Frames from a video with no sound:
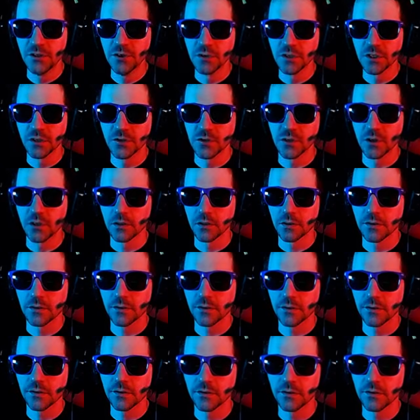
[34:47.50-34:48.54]

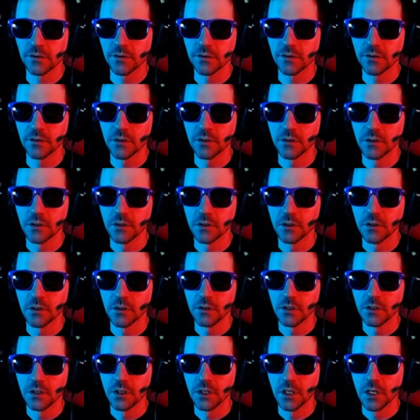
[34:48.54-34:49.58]
controllers.
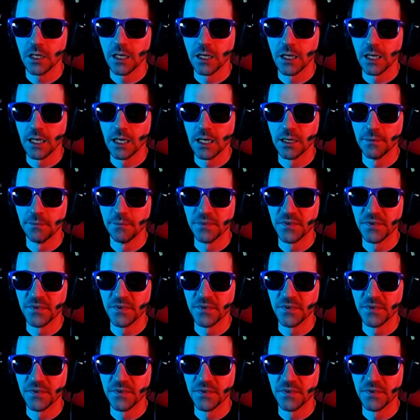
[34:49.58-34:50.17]
Um,